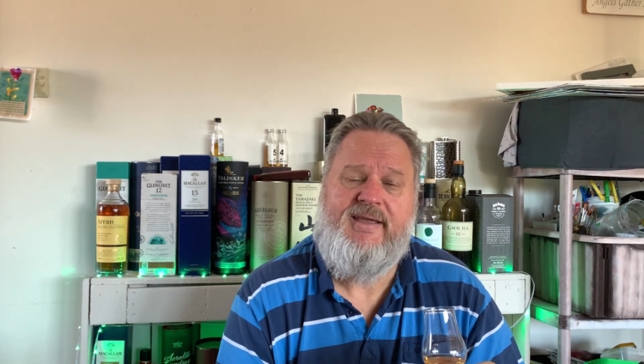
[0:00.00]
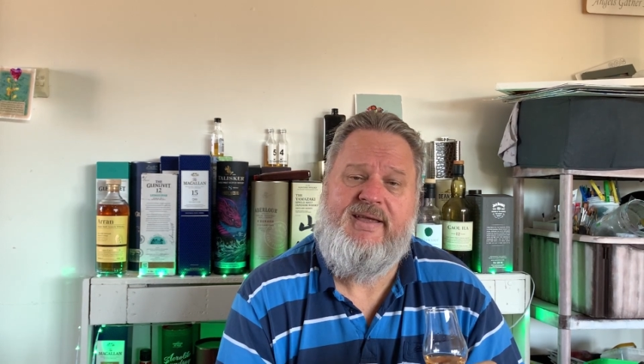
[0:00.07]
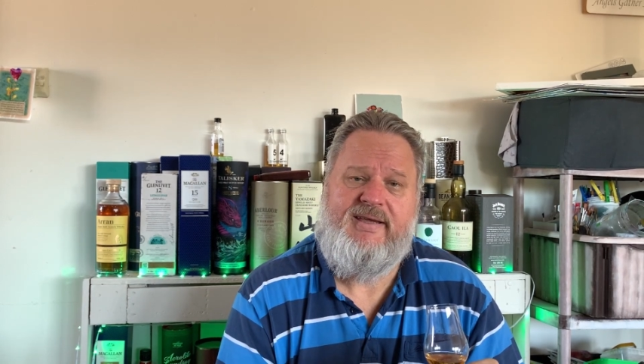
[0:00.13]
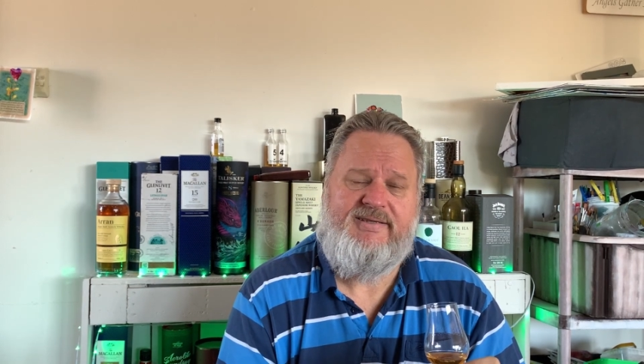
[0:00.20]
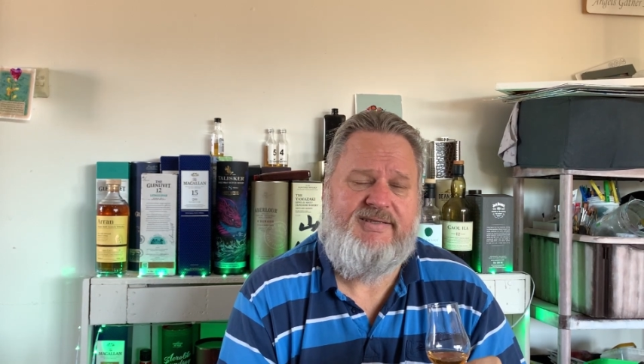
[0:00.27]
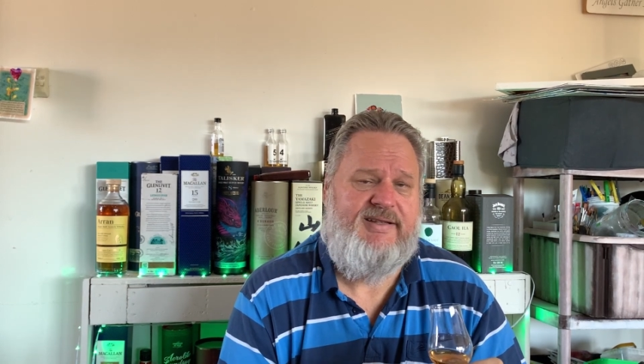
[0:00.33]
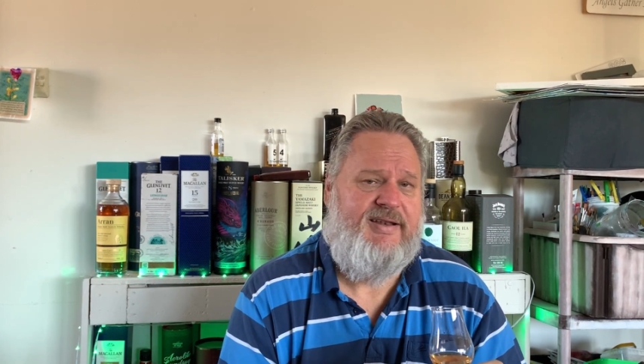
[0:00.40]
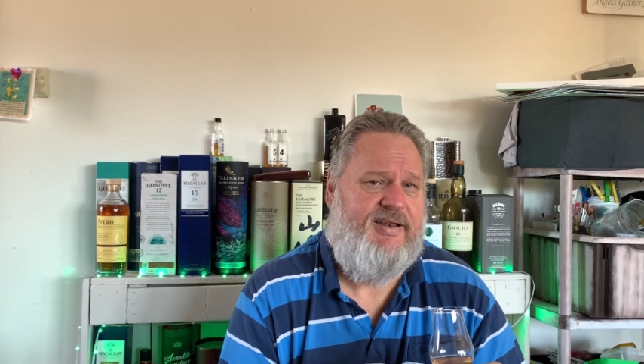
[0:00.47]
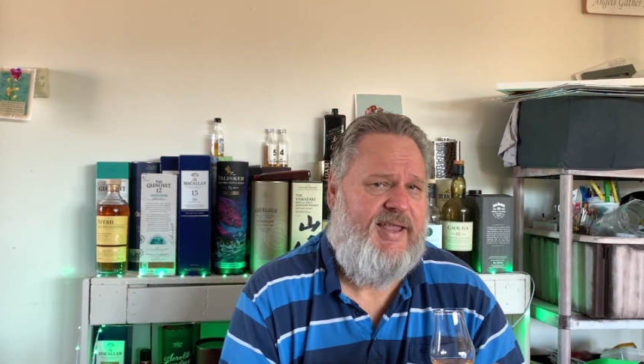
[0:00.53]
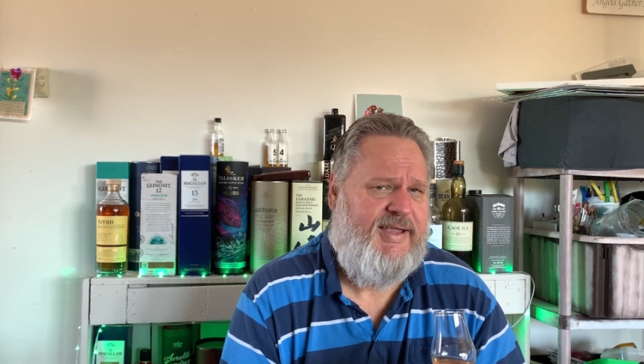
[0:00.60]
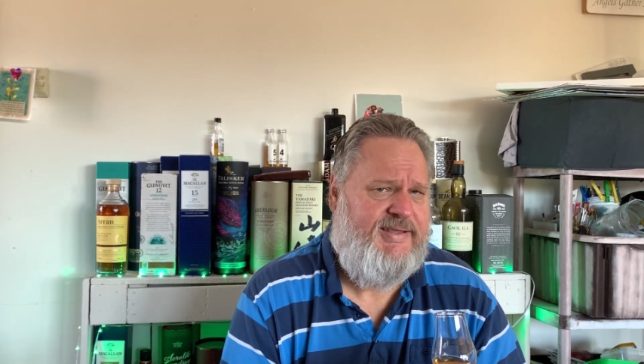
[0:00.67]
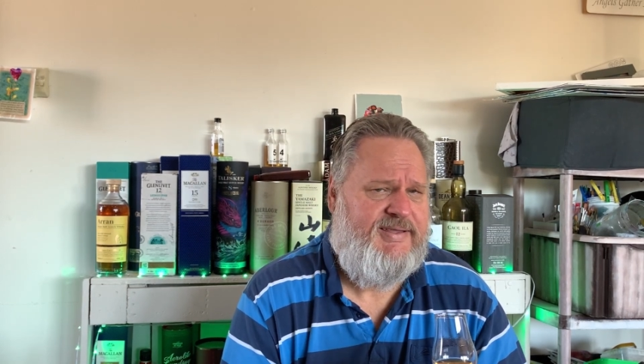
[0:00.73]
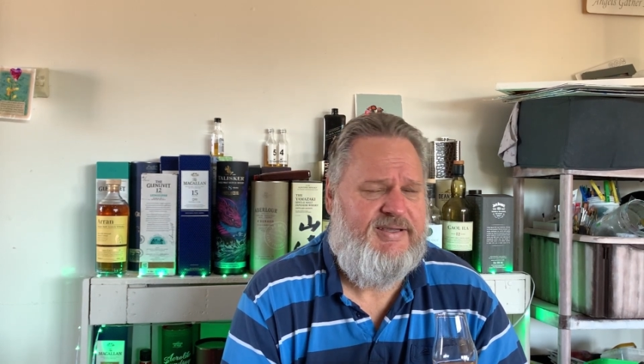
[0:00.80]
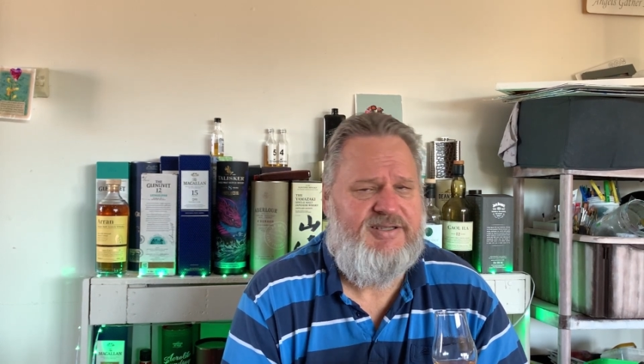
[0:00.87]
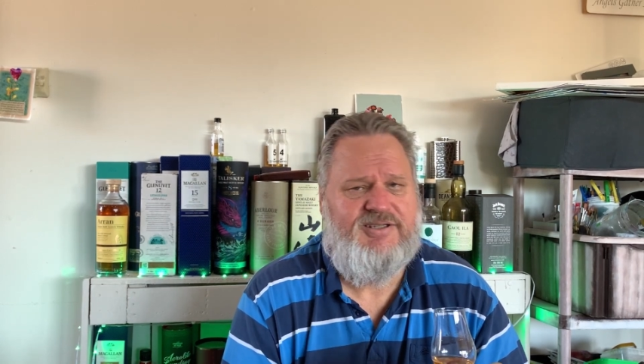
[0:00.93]
is the
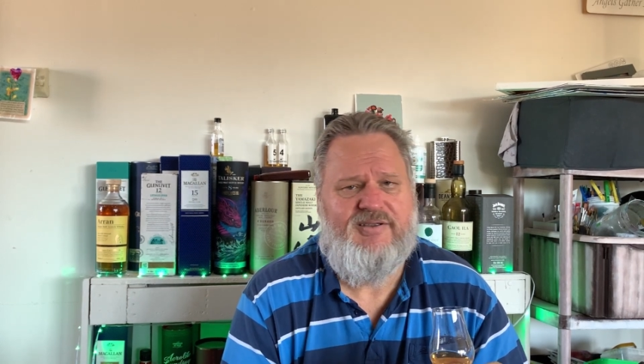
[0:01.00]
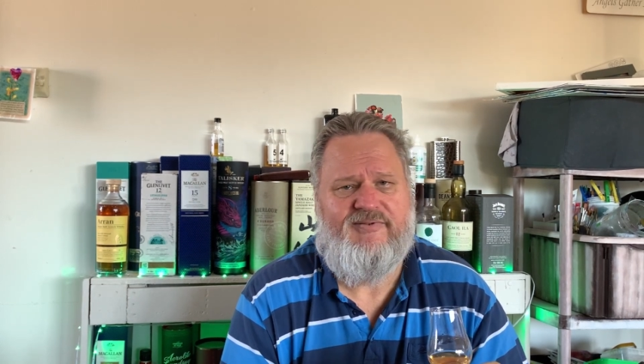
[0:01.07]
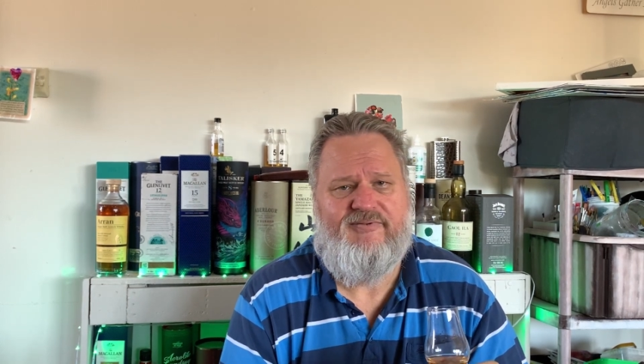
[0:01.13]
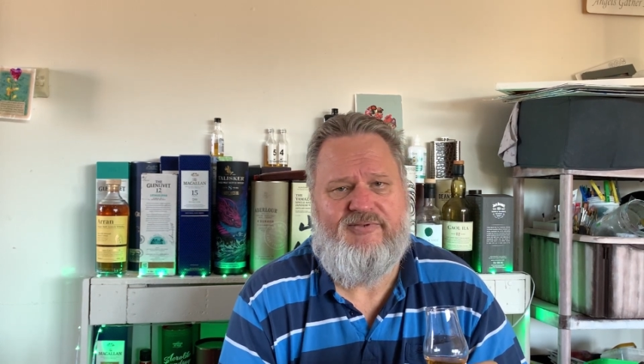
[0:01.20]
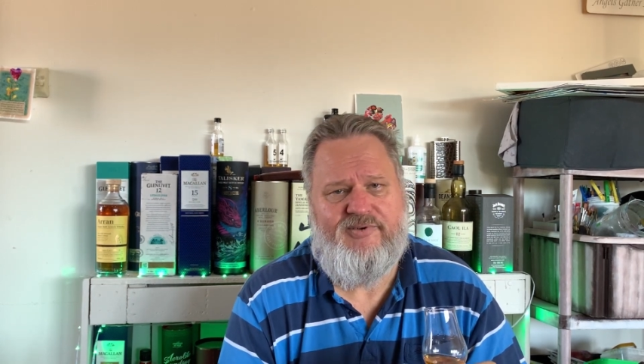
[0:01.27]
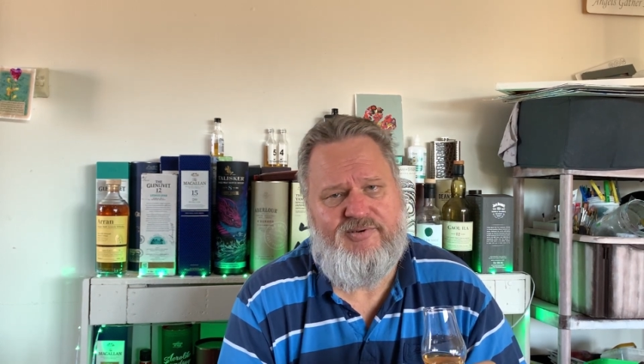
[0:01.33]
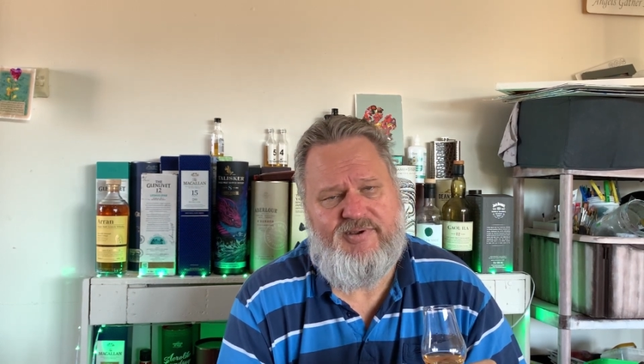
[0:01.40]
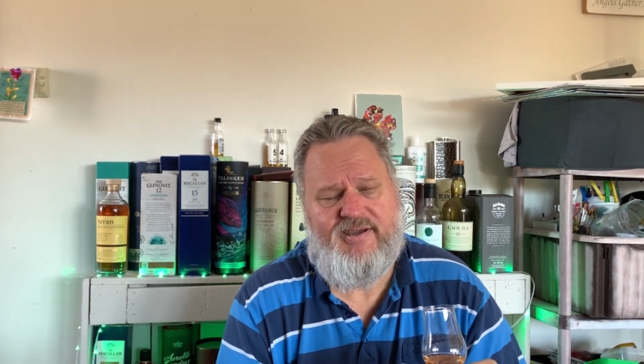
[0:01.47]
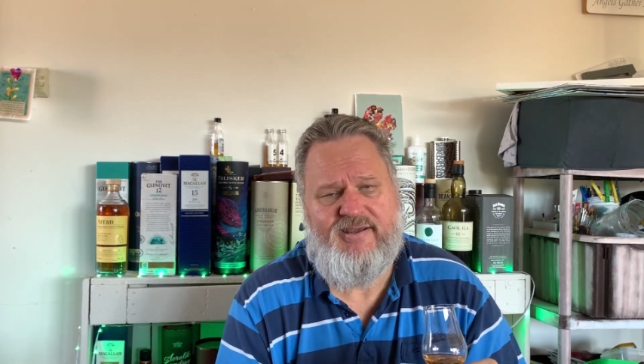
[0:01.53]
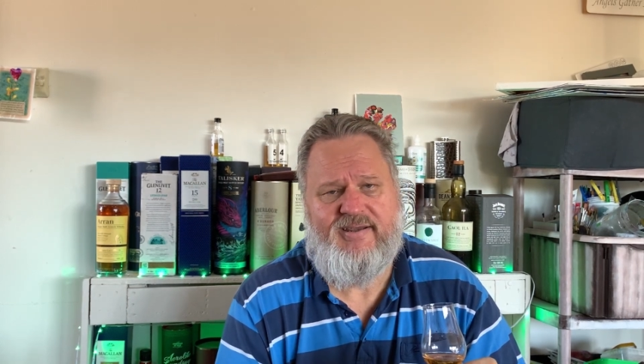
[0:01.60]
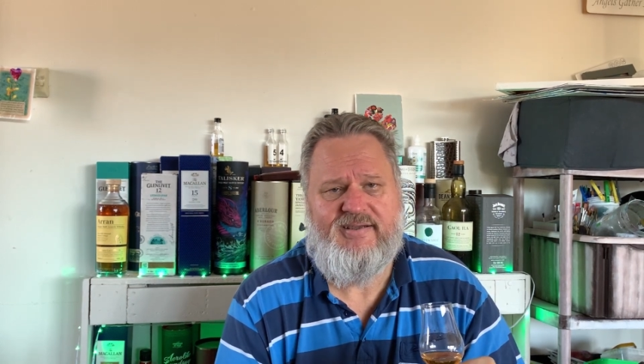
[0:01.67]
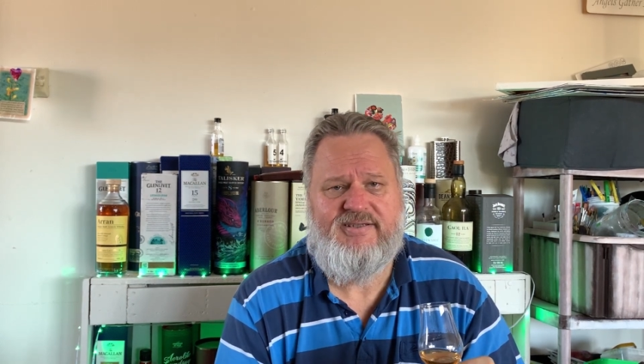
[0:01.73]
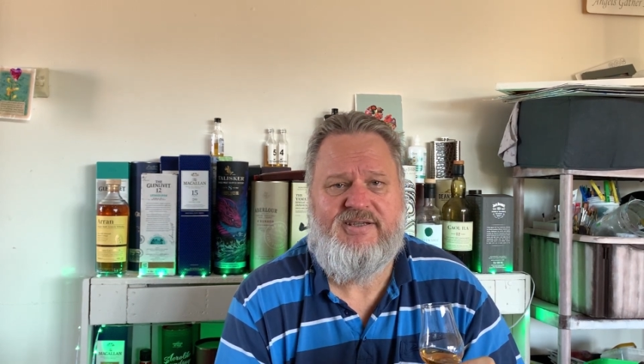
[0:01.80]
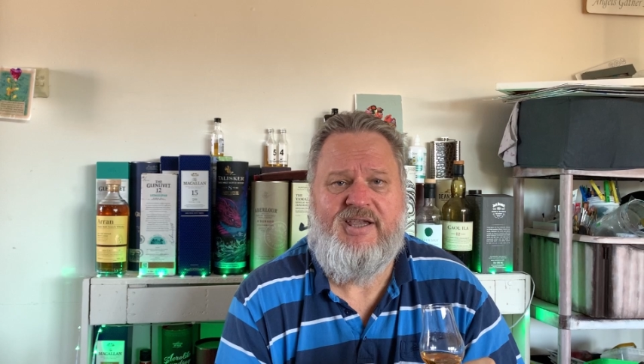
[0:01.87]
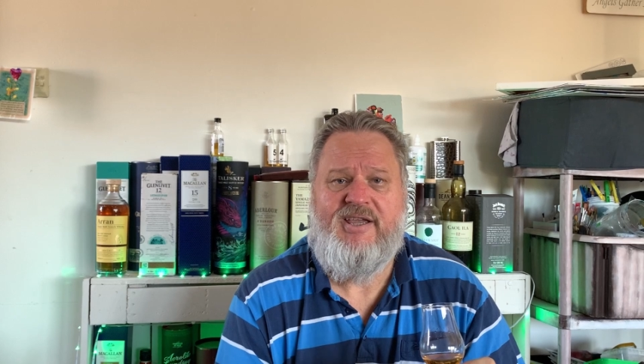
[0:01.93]
lightness, the
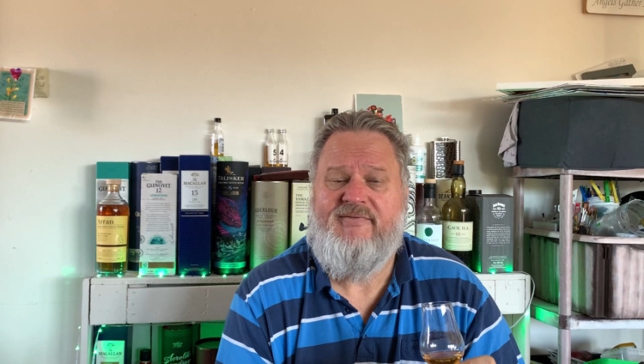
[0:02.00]
fruitiness,